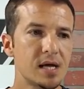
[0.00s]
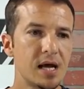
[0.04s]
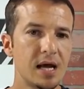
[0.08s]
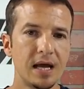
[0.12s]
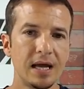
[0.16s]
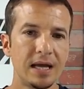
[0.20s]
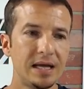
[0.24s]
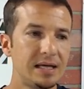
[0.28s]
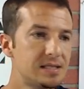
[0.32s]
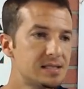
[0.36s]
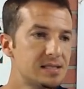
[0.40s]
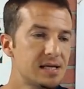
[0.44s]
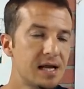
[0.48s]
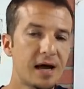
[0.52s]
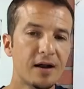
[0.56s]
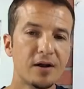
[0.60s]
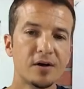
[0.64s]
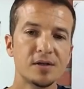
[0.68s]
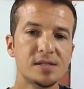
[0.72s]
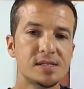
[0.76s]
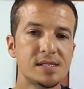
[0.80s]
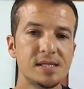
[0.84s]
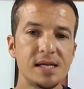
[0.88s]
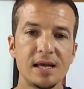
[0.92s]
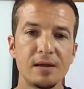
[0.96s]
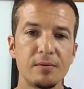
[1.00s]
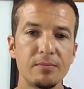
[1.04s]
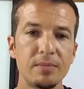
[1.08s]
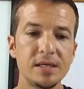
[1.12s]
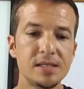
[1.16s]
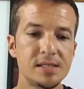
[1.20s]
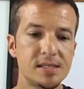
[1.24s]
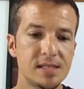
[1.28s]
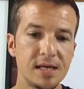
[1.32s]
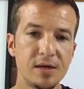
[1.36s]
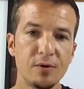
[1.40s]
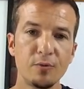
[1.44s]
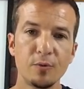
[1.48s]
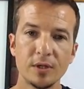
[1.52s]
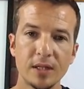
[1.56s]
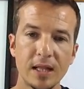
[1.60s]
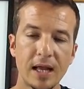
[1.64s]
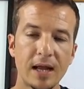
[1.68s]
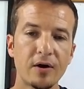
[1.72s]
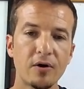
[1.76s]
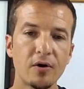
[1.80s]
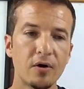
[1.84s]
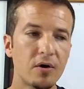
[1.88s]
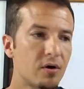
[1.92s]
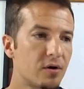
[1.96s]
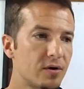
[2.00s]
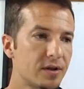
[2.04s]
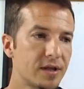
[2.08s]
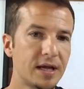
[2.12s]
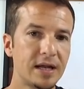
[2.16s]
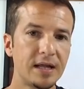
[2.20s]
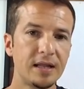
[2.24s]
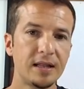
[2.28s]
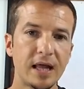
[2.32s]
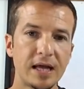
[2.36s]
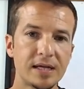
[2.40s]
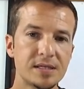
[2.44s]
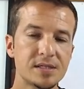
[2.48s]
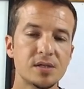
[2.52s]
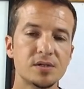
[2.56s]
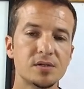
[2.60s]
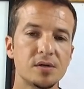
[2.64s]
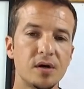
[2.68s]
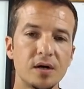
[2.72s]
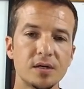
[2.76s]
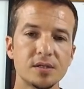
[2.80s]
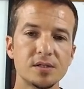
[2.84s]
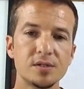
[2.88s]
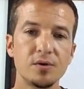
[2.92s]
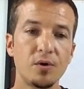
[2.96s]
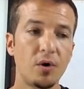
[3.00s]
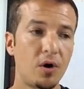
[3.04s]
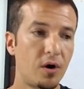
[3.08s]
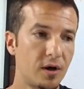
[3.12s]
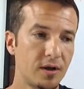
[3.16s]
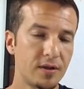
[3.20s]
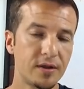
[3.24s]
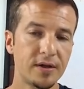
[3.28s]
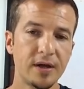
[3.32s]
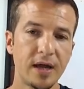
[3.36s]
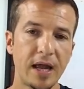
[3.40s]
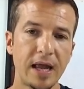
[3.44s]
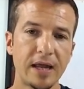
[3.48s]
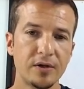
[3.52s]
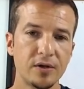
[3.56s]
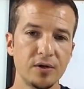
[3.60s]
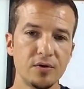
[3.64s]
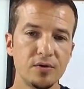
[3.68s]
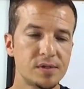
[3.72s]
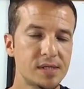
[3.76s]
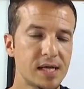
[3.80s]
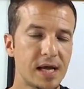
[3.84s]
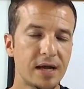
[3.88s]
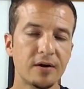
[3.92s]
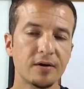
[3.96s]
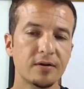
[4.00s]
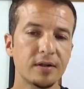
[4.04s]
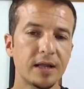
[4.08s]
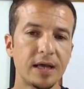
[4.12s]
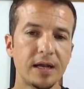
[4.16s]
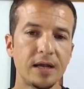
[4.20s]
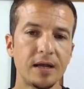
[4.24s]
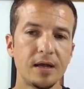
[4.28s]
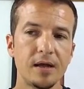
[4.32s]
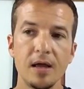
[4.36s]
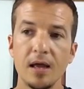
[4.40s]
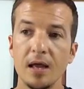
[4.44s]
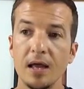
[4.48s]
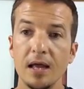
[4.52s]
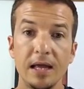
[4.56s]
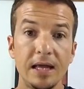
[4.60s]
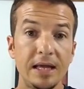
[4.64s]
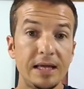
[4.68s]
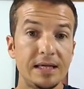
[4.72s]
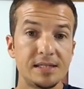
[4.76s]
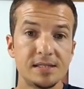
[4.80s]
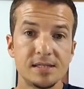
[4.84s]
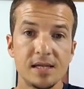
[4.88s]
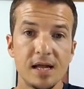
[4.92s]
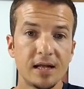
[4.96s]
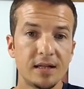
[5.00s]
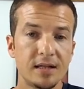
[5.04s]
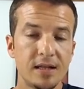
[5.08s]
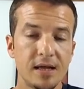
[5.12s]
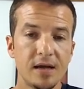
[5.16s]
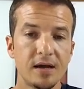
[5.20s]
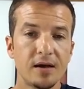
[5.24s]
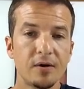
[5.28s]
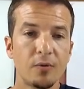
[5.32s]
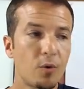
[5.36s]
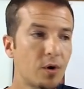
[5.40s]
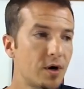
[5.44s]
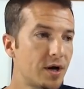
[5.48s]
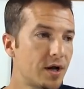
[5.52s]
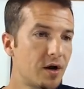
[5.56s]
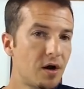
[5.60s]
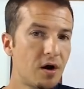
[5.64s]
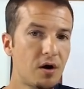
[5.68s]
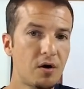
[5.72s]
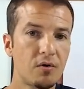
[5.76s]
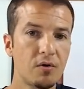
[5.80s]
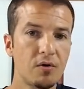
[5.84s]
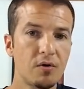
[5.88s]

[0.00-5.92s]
He's not on CNBC with that girl that he likes to talk to, or the news anchor lady. He's not there. Where'd he go?